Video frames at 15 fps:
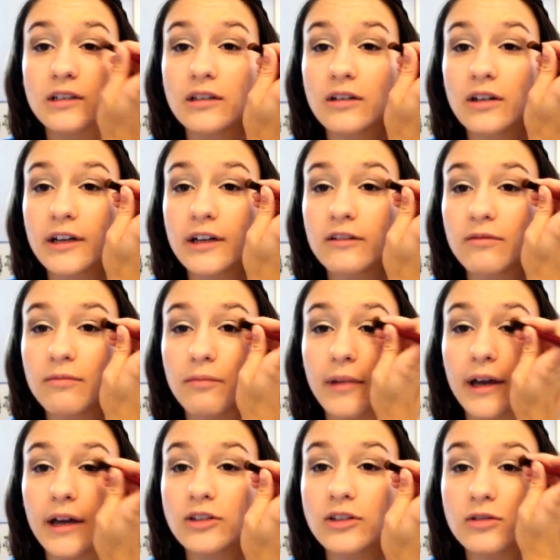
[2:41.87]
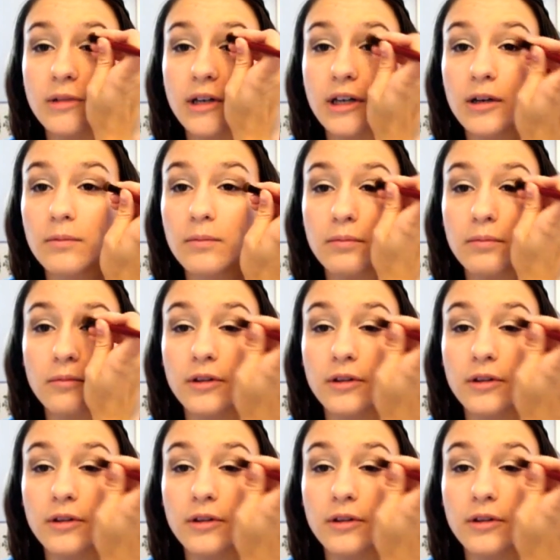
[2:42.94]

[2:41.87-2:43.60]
to kind of match your makeup